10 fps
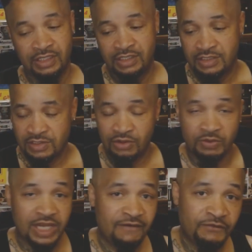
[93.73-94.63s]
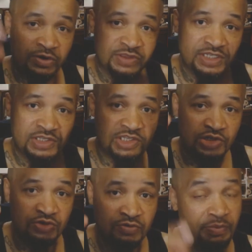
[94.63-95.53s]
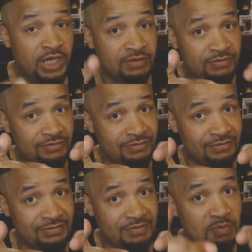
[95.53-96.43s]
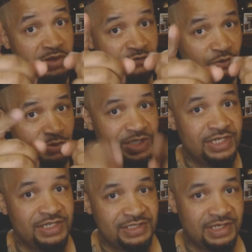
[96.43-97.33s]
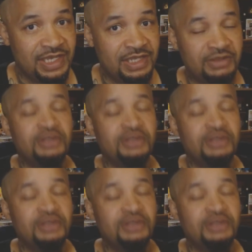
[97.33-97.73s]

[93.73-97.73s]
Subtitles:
So without further ado, but before we get into that,